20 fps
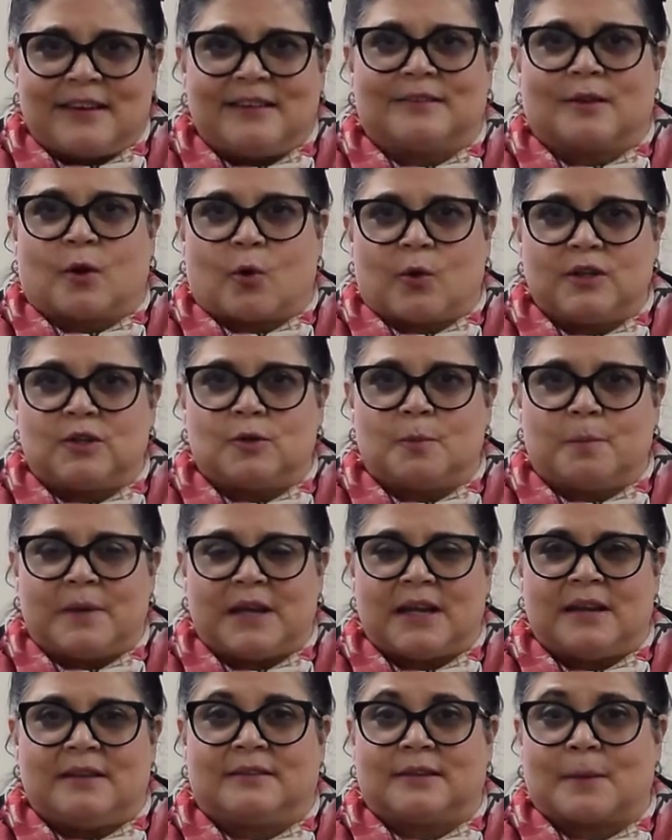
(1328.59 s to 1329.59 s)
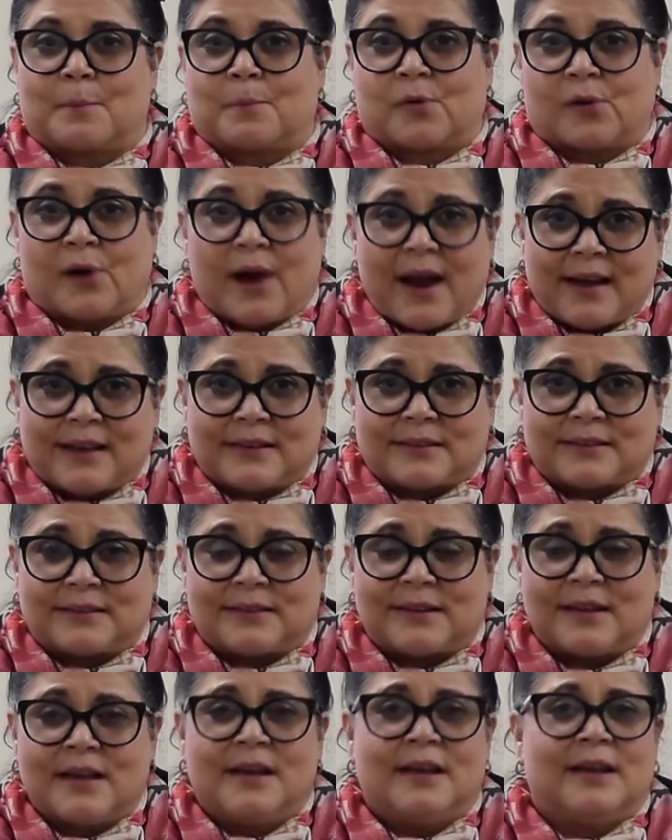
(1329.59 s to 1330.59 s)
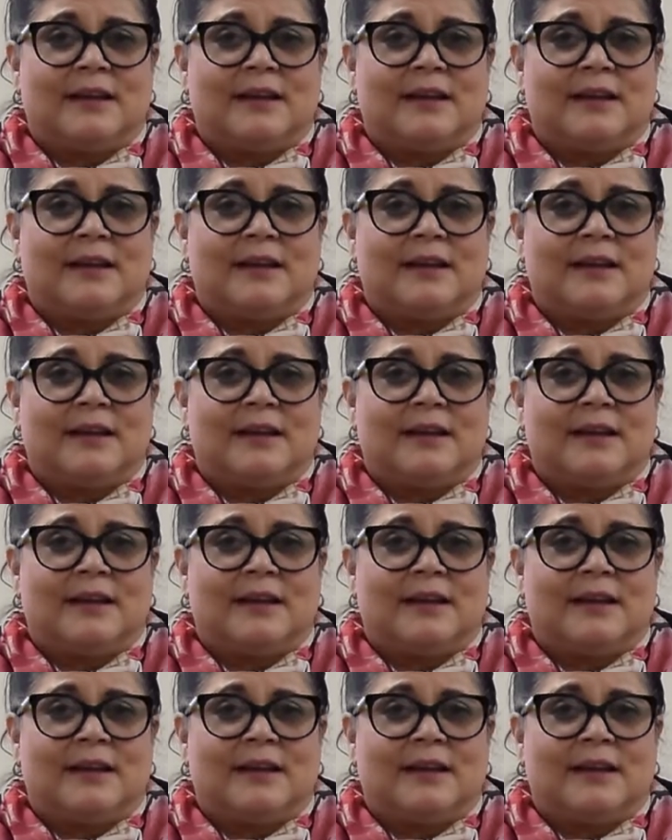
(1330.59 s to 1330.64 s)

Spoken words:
is going to be suppressed.